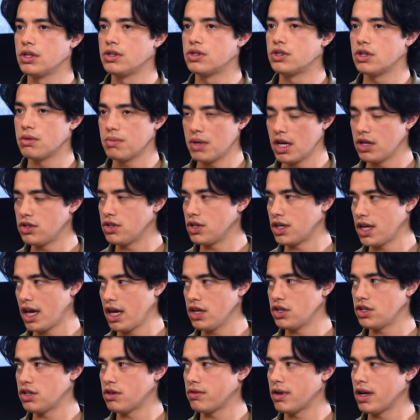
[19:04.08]
consumer
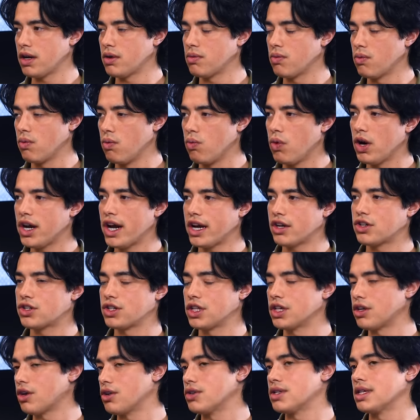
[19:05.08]
education around what
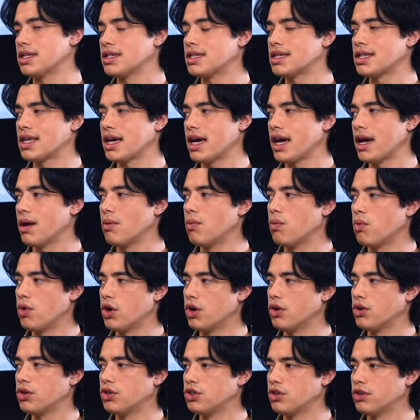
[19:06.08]
actually goes into that and
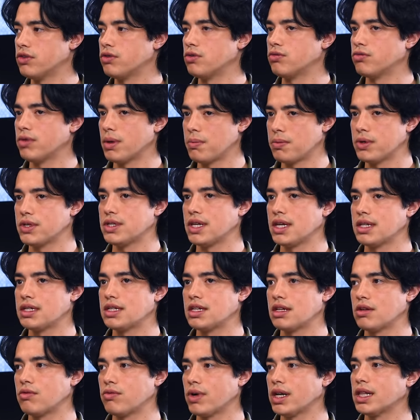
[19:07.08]
what you're
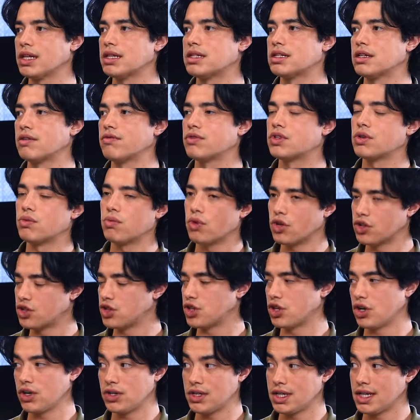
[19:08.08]
representing relative to what
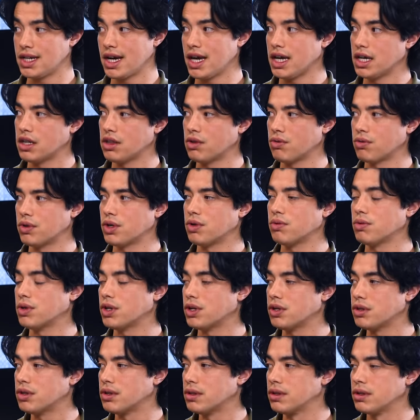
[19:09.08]
you're going to get in the real
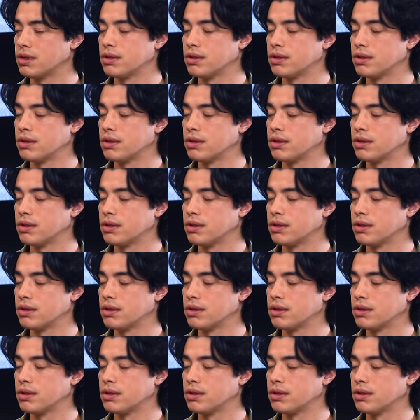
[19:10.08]
world.